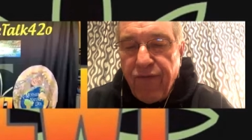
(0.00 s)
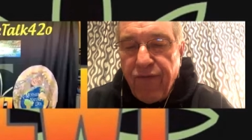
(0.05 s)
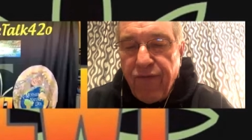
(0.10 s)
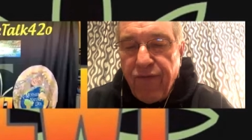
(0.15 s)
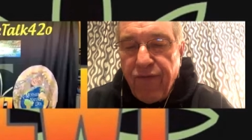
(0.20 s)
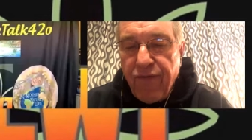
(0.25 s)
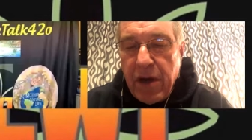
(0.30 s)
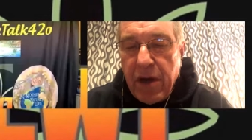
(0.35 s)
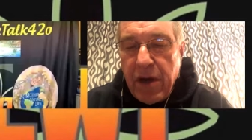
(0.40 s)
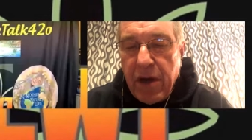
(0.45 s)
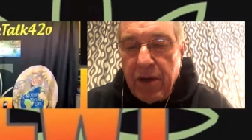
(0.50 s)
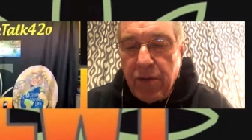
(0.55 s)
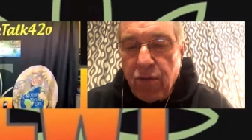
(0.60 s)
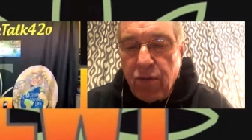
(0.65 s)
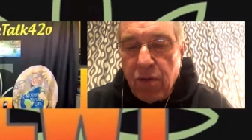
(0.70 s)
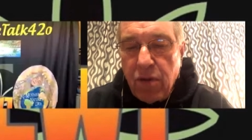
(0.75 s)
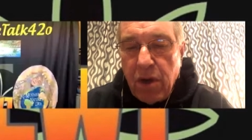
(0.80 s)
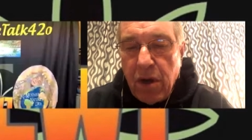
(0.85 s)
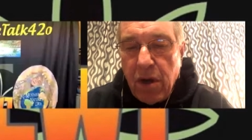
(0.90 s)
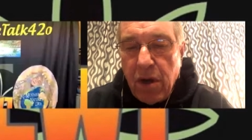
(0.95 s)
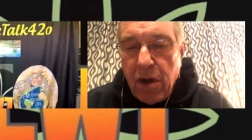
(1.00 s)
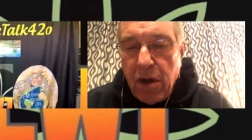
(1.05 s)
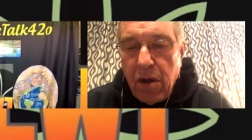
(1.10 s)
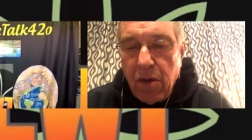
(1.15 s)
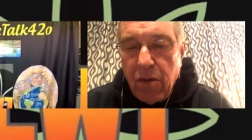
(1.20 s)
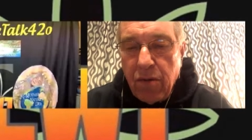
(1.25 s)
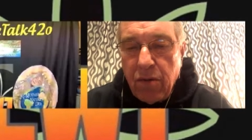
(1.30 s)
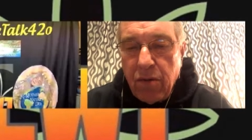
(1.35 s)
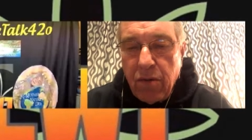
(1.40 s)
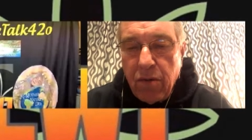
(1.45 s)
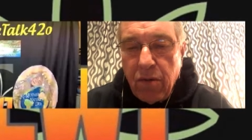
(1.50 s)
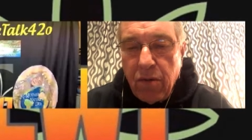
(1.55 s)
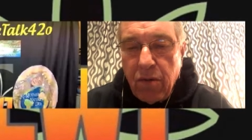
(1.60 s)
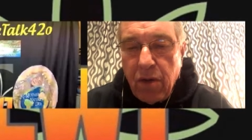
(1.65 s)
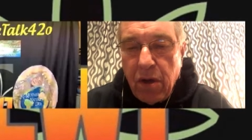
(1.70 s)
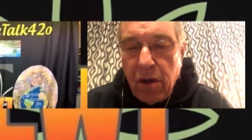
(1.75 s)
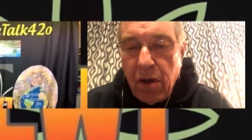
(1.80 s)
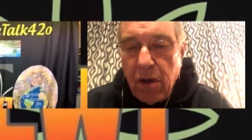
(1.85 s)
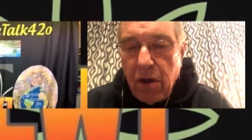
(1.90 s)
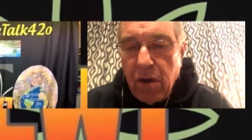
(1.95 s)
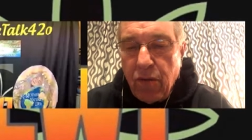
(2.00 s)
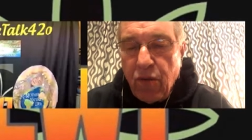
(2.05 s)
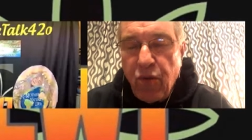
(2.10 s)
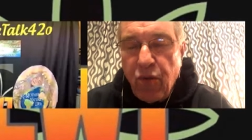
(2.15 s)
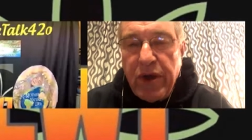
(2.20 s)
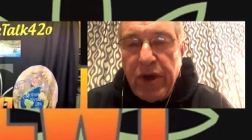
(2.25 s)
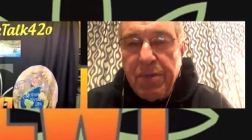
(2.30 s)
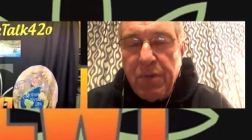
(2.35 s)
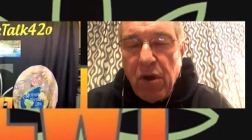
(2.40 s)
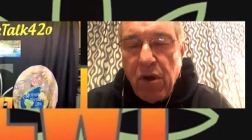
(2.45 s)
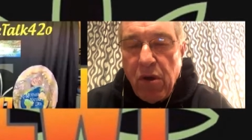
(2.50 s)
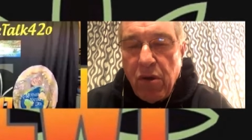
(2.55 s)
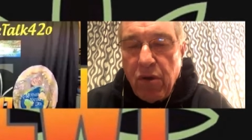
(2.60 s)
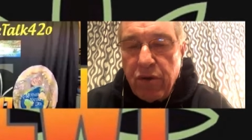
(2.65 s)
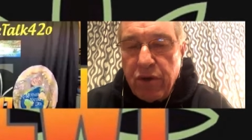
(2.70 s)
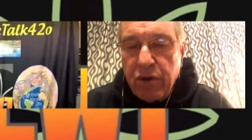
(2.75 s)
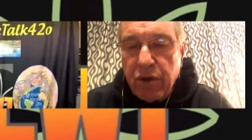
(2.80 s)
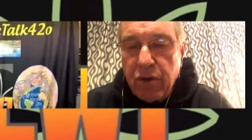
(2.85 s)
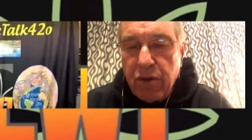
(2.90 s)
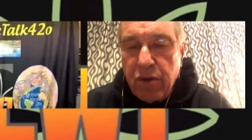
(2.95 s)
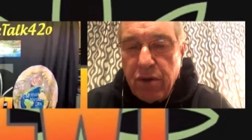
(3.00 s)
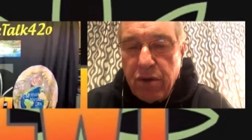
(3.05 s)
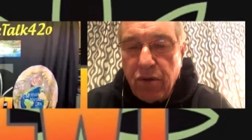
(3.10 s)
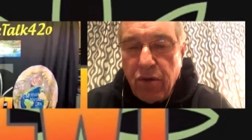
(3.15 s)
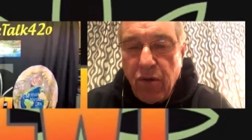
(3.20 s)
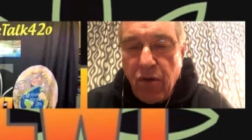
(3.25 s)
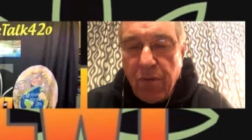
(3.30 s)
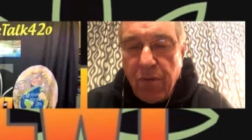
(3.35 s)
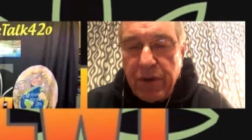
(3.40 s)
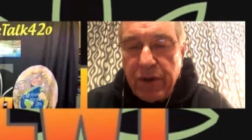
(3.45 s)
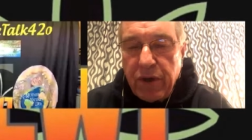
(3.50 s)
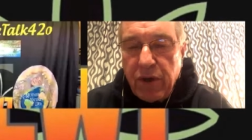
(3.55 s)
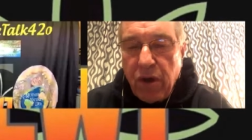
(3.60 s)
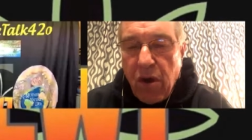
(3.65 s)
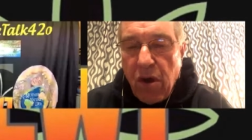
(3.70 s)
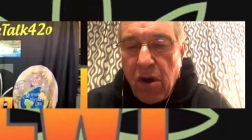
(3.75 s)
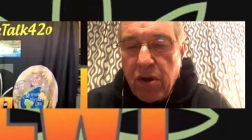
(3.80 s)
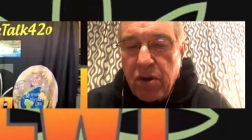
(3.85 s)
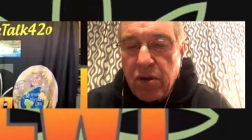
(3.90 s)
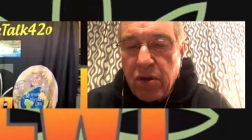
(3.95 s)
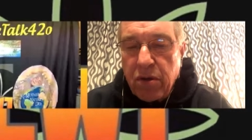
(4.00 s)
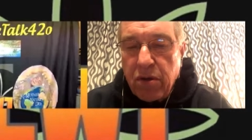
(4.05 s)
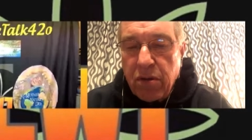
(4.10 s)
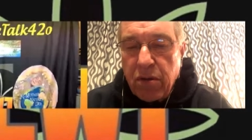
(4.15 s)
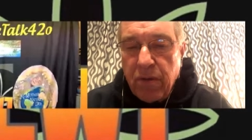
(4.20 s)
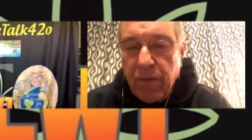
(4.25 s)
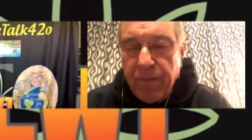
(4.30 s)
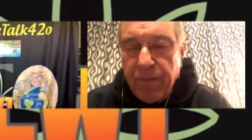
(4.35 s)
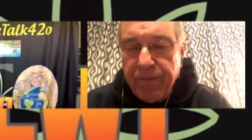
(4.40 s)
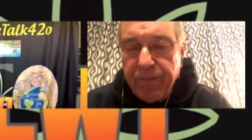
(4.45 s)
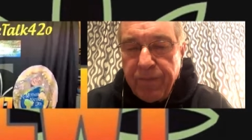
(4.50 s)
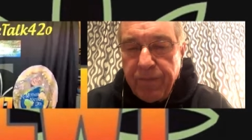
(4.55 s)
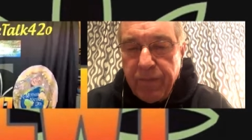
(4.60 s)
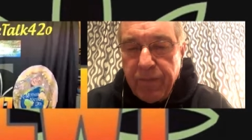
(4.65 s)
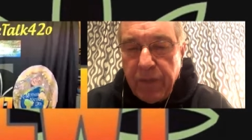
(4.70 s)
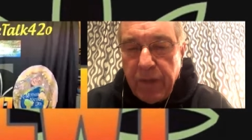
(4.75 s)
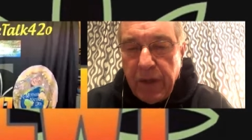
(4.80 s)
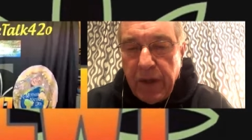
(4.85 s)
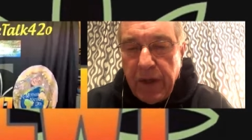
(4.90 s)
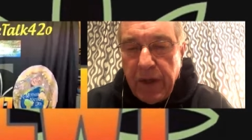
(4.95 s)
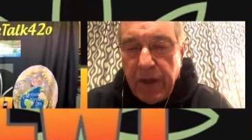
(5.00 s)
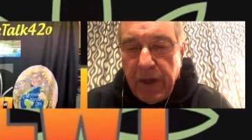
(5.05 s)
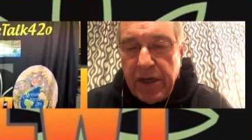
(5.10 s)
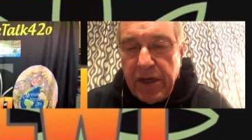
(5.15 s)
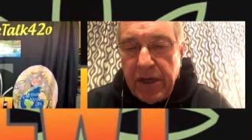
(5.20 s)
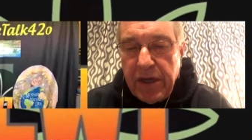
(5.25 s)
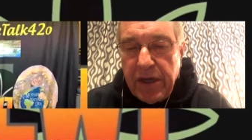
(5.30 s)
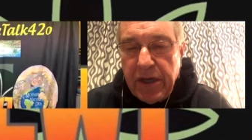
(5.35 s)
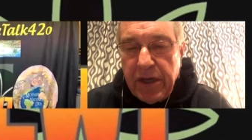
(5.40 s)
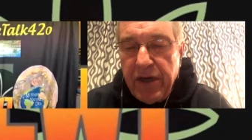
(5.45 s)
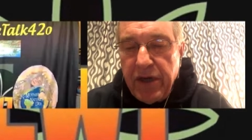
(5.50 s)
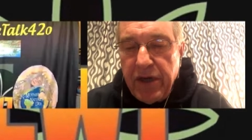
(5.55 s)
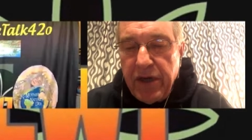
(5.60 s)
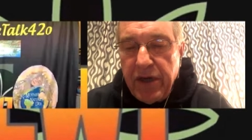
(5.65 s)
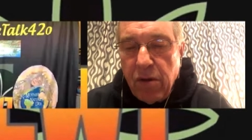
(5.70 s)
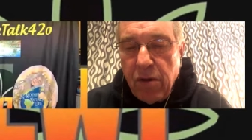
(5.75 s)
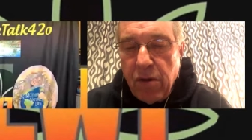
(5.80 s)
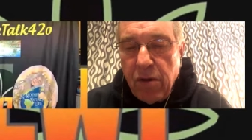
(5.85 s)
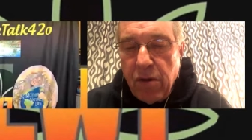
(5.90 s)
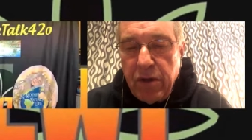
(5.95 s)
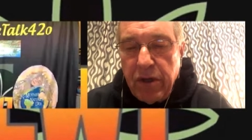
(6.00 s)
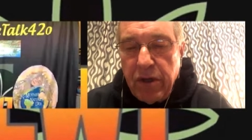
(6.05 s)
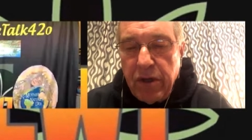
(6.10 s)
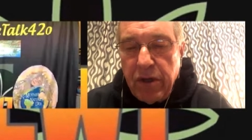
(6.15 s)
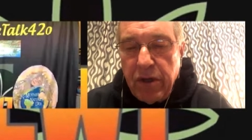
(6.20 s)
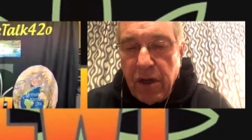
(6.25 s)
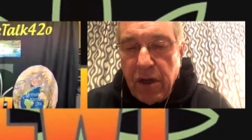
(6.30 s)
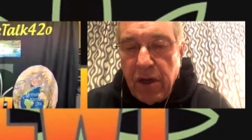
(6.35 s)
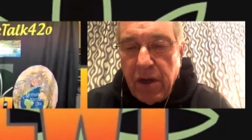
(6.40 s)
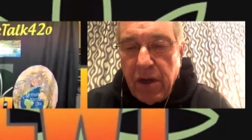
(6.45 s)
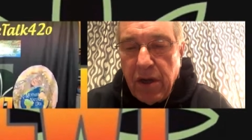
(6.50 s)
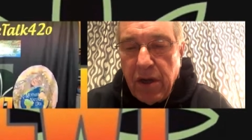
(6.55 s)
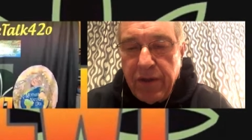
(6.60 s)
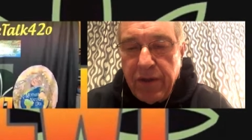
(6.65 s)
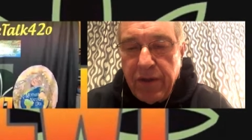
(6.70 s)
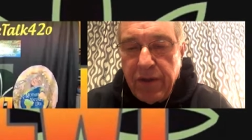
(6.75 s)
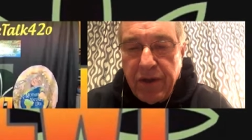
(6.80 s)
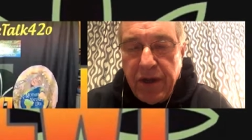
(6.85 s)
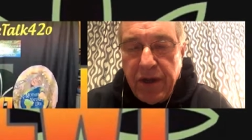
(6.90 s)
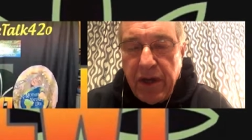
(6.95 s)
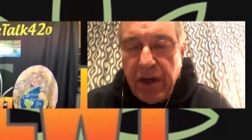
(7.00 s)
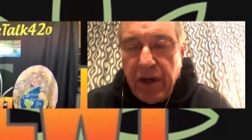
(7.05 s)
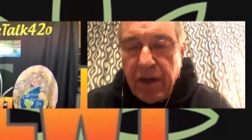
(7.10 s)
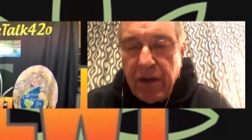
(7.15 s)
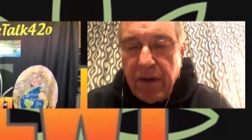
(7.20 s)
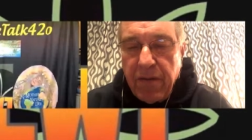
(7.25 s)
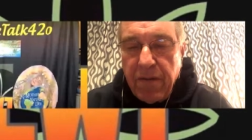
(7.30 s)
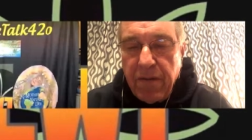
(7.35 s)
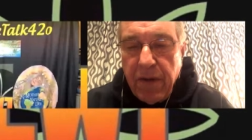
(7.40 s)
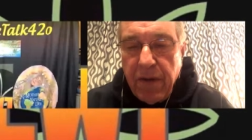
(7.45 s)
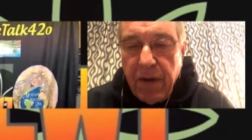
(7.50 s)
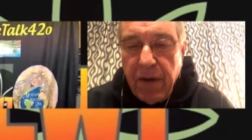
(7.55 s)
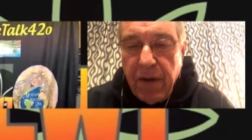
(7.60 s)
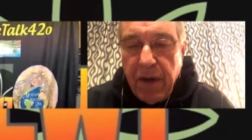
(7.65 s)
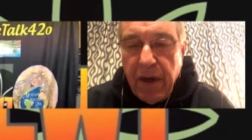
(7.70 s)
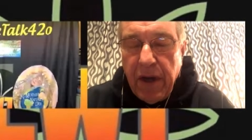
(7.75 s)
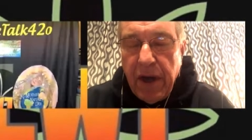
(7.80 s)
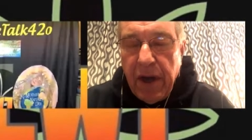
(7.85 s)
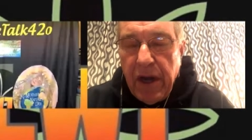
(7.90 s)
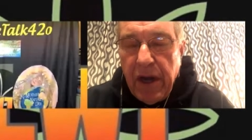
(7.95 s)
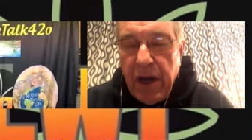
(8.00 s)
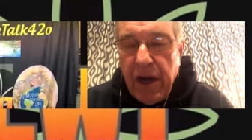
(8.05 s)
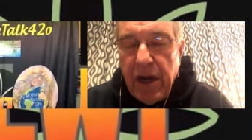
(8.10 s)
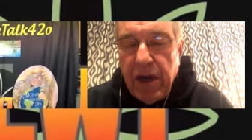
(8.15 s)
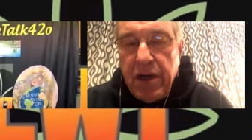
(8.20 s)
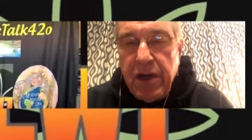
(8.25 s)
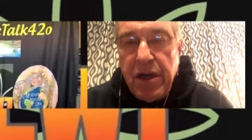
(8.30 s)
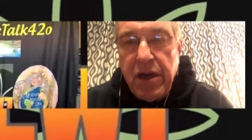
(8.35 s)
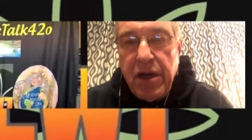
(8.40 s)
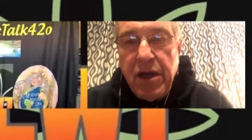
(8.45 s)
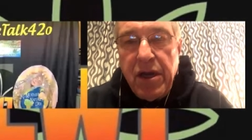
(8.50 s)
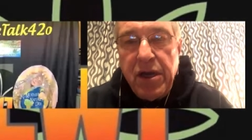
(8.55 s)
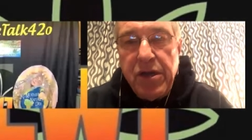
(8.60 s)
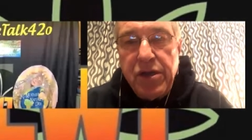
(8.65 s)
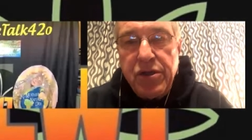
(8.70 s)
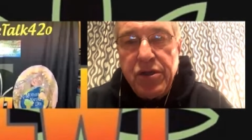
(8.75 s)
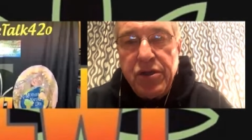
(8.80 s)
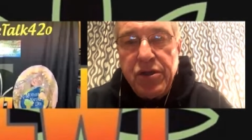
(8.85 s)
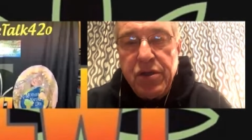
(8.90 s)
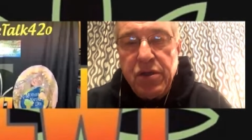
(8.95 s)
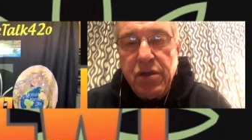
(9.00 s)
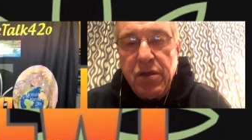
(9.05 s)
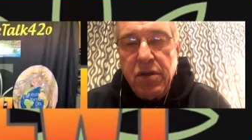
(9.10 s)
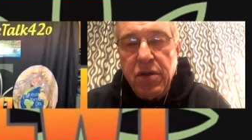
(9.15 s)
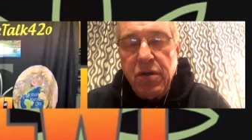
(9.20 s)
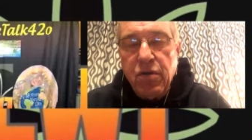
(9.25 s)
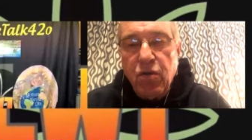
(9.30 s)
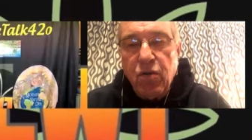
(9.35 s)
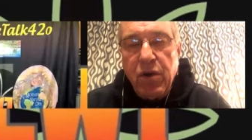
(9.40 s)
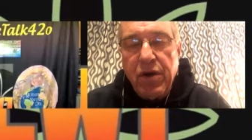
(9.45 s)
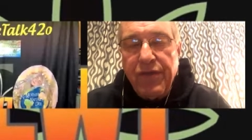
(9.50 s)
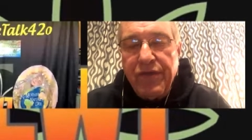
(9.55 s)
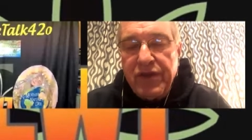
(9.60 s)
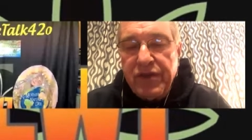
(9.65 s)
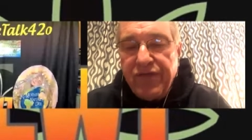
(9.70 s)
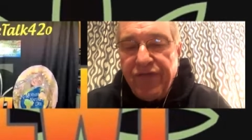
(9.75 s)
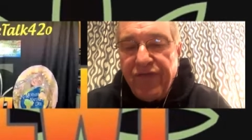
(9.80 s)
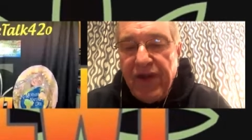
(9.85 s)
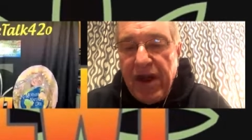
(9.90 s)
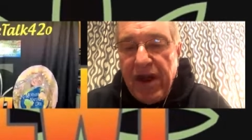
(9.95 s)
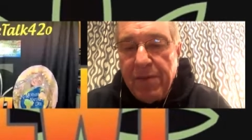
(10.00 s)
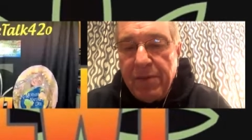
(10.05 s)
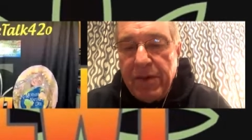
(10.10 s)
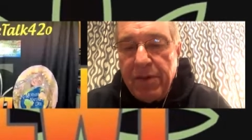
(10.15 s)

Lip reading: of mine, Remo, the urban gardener, he has a video thing, and one of his family